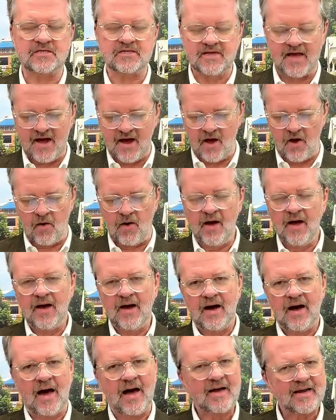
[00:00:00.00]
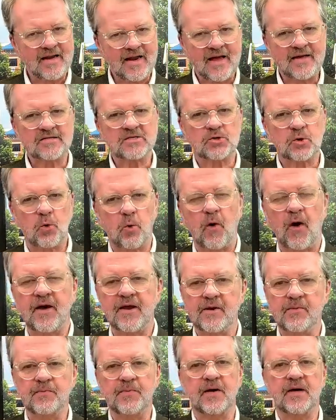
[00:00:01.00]
Now, I get asked
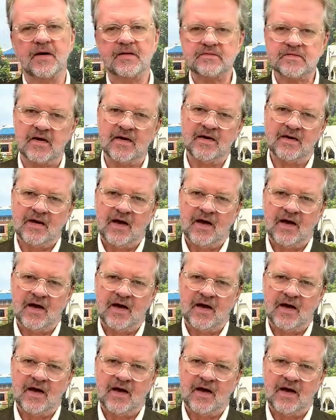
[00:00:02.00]
quite a bit,